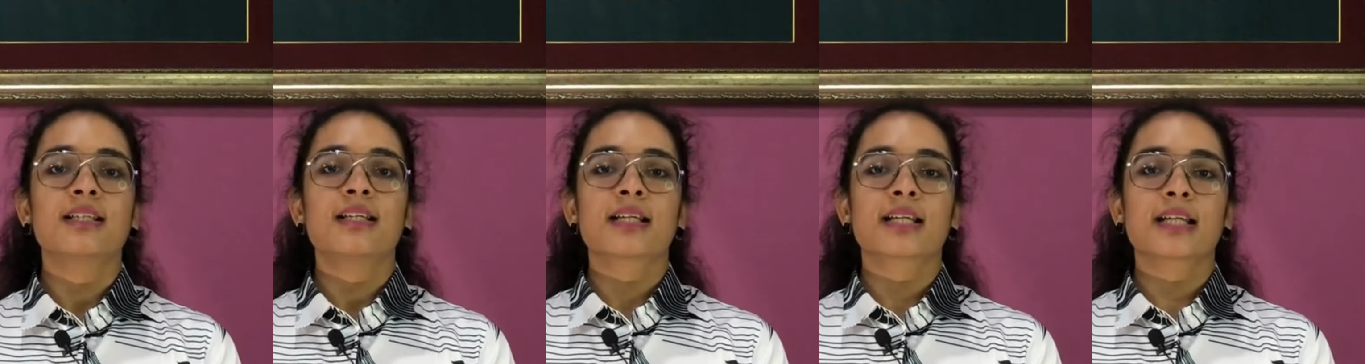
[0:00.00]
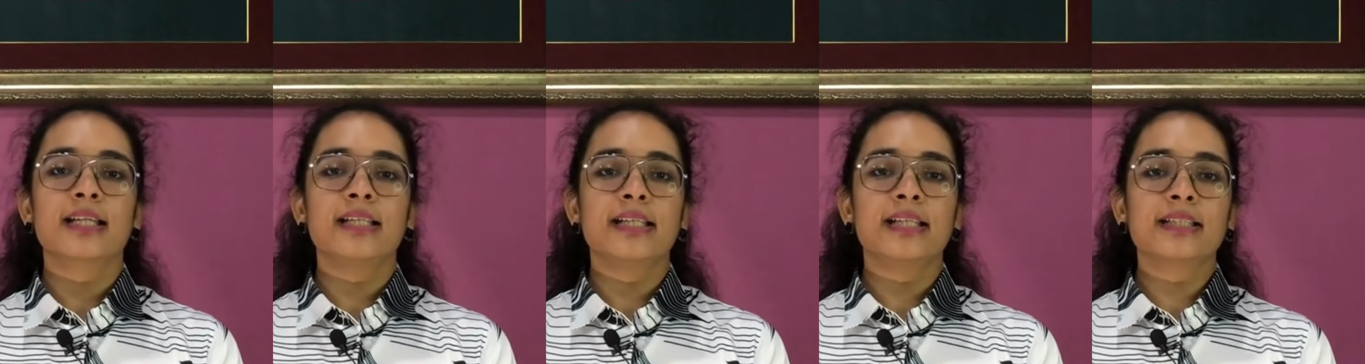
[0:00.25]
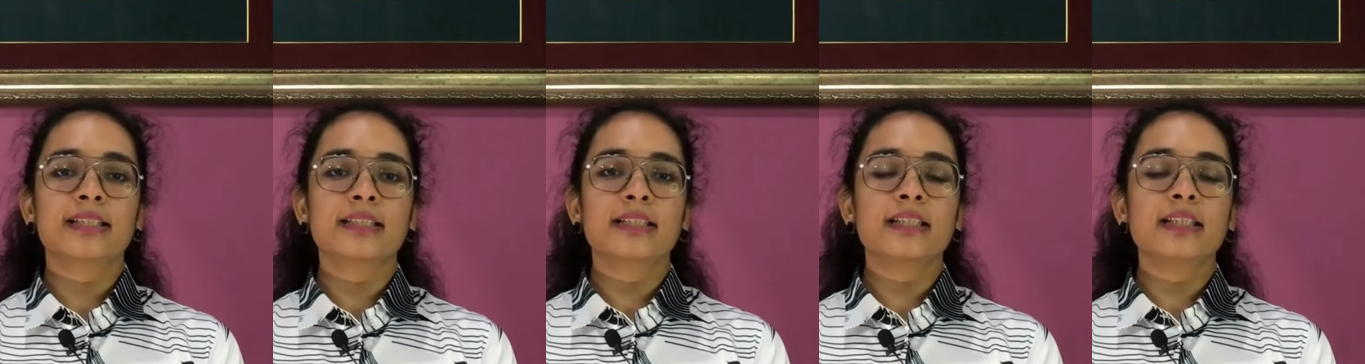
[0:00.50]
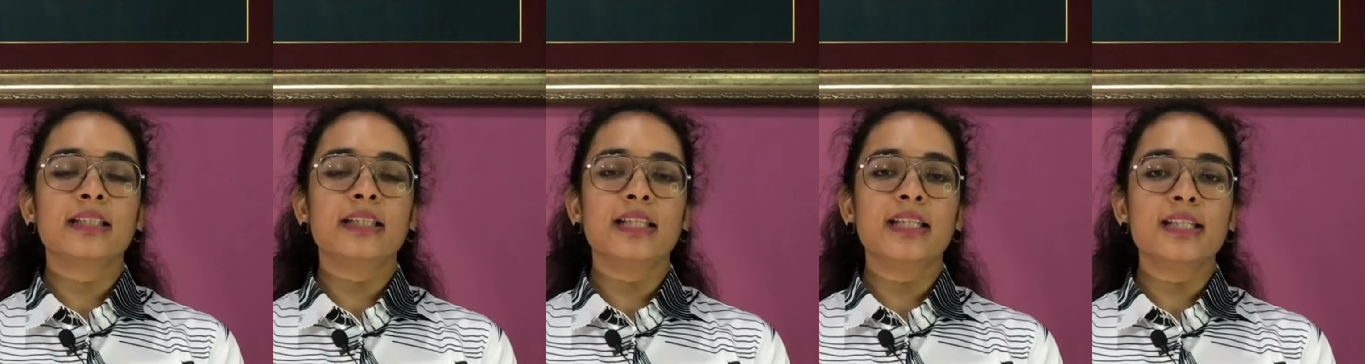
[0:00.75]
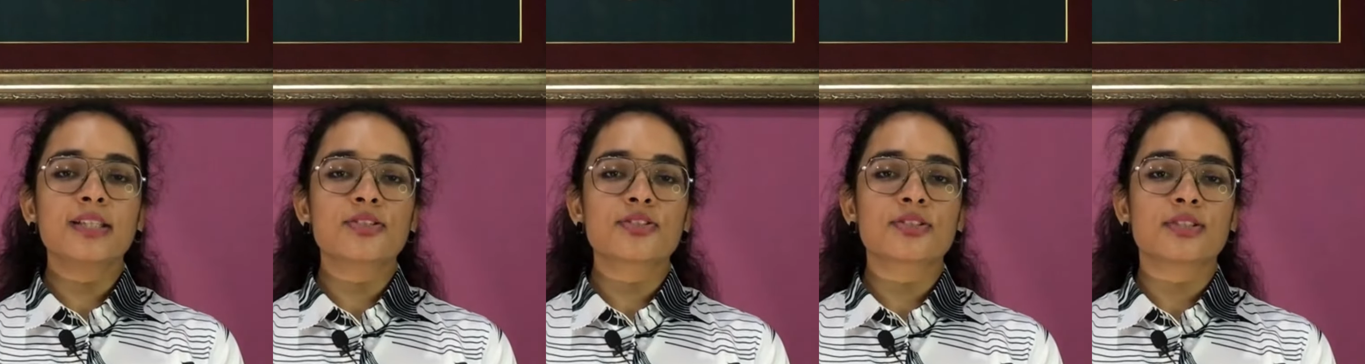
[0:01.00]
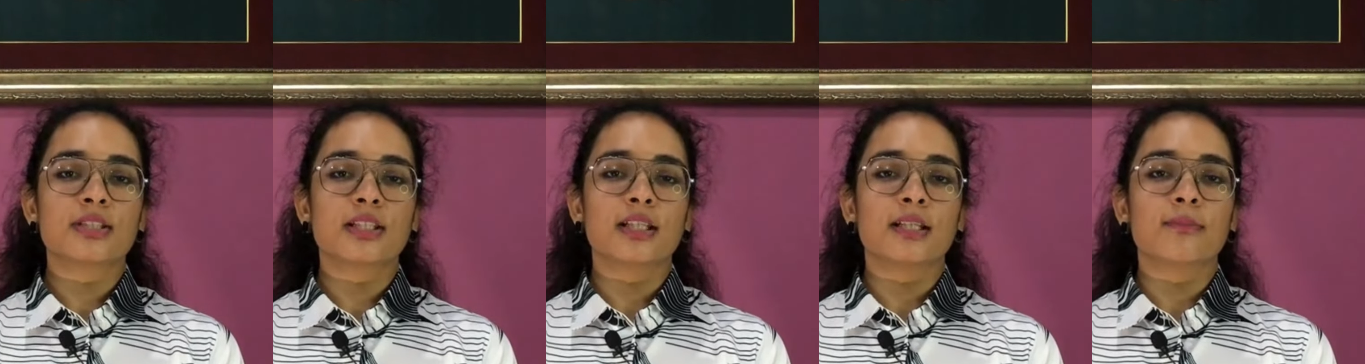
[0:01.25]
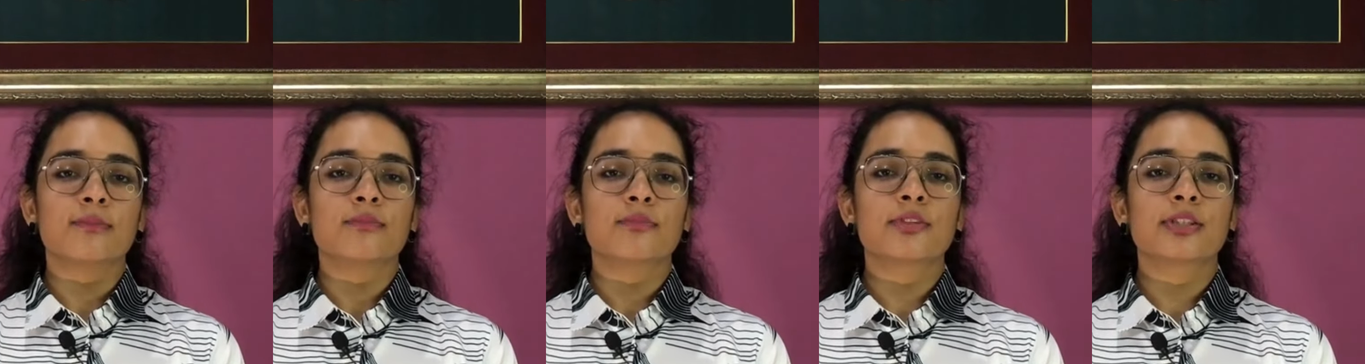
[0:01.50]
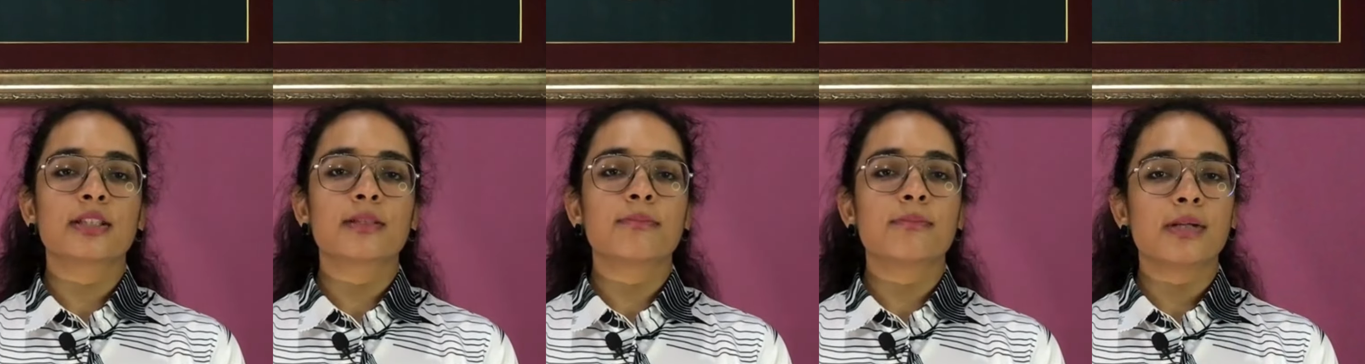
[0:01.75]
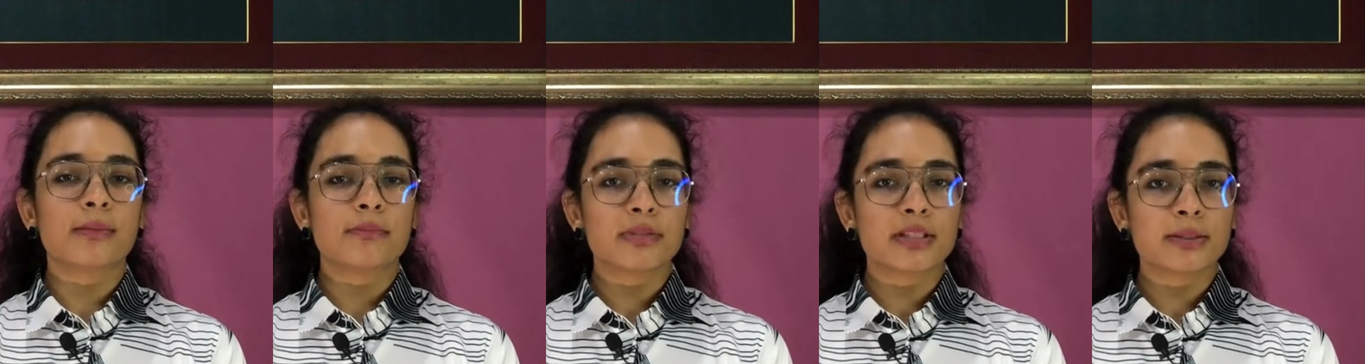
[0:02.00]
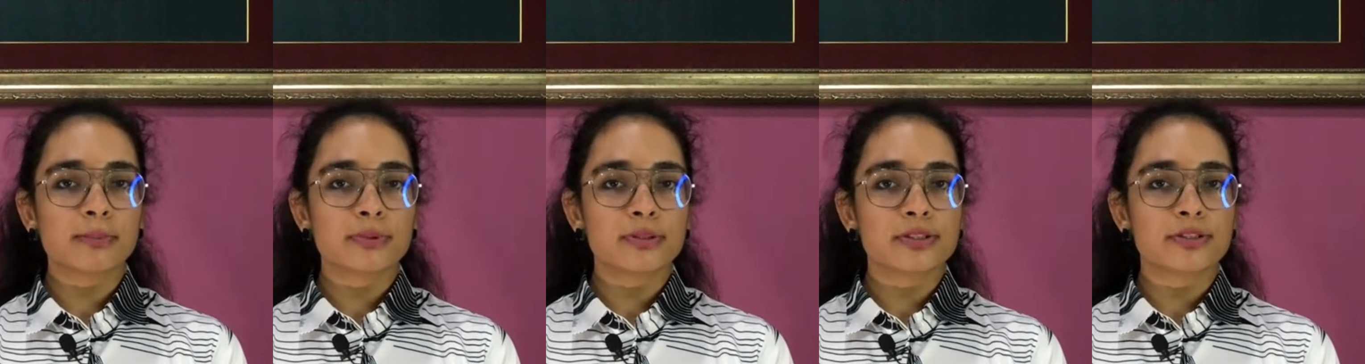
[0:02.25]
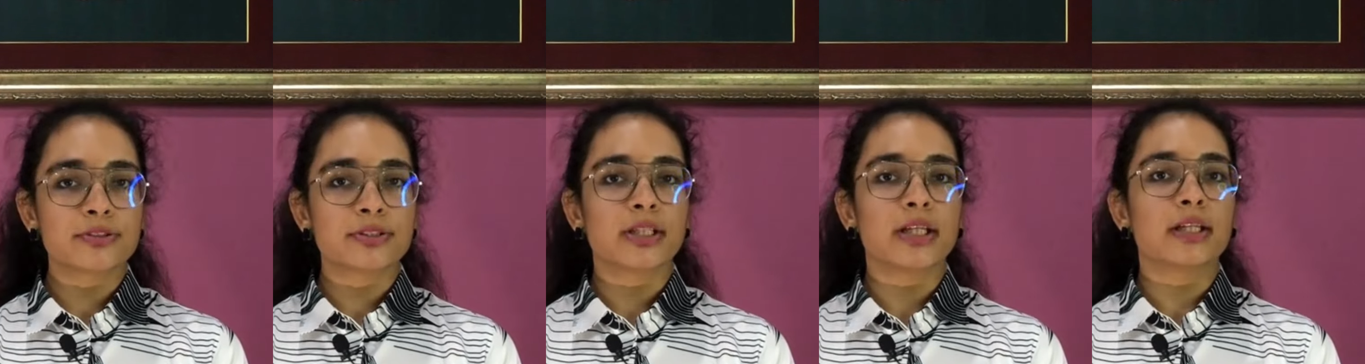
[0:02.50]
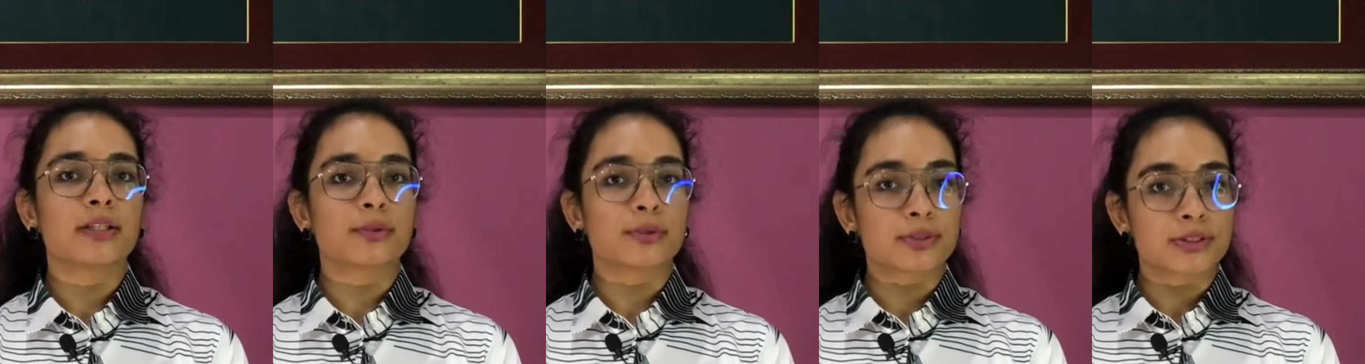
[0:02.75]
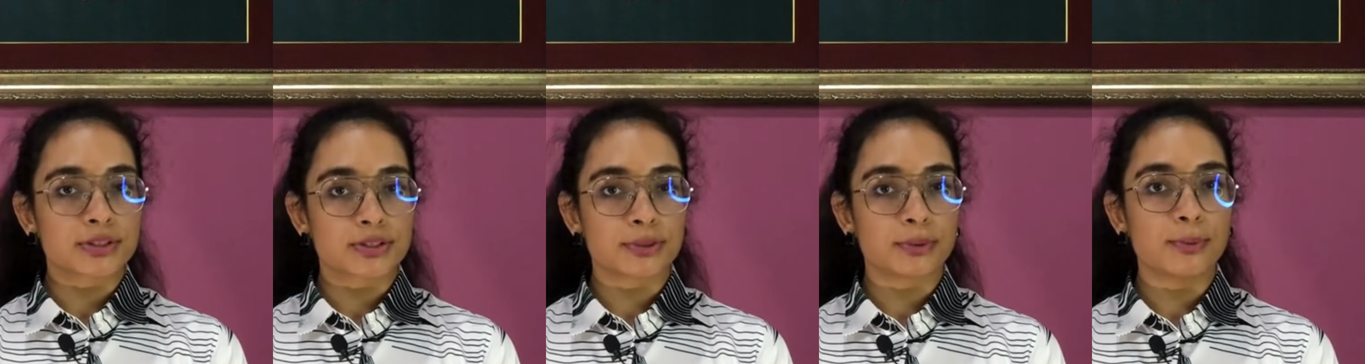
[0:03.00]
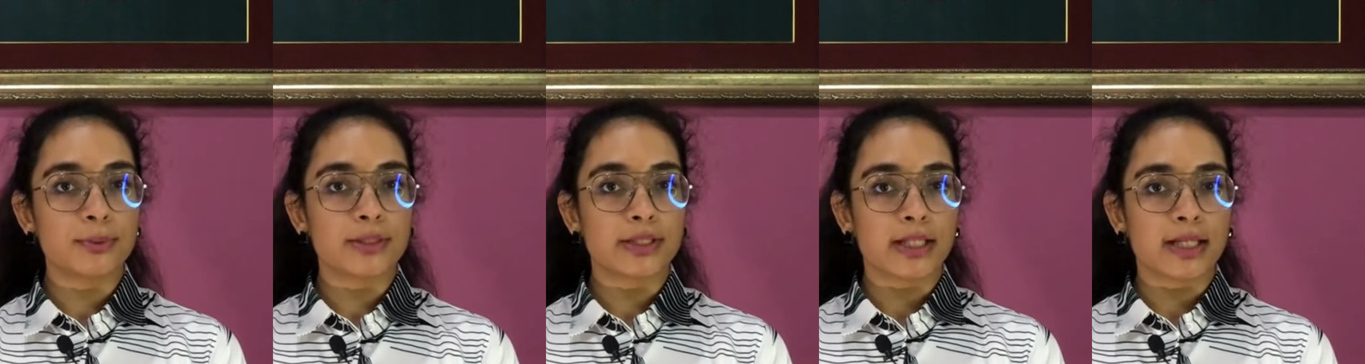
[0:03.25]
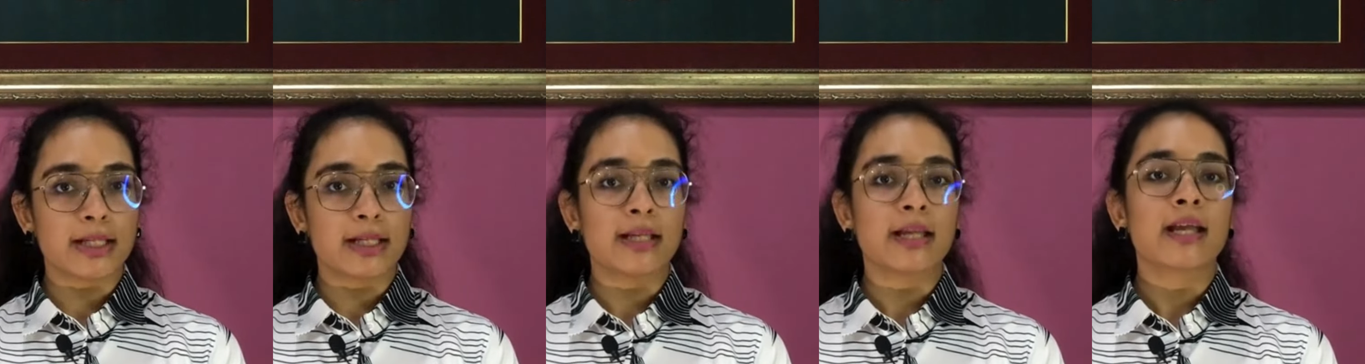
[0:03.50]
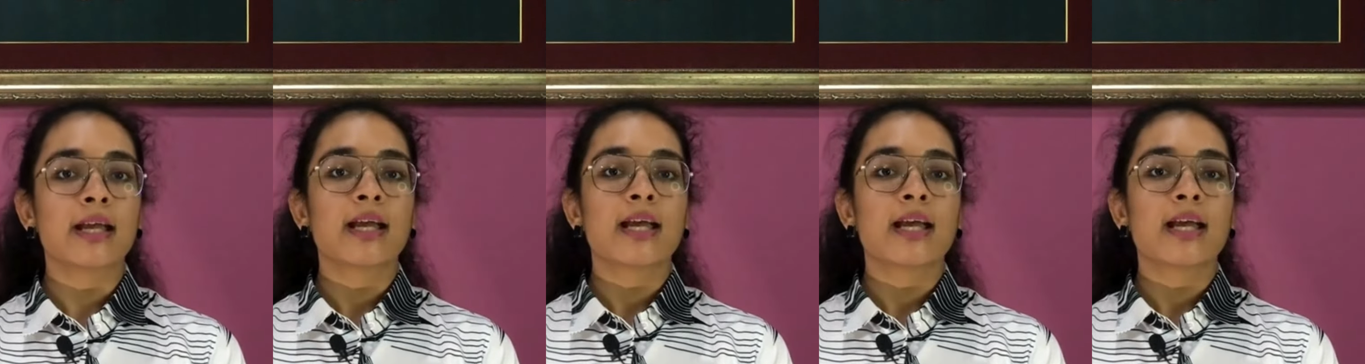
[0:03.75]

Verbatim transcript: Connecting each name with a memorable trait or story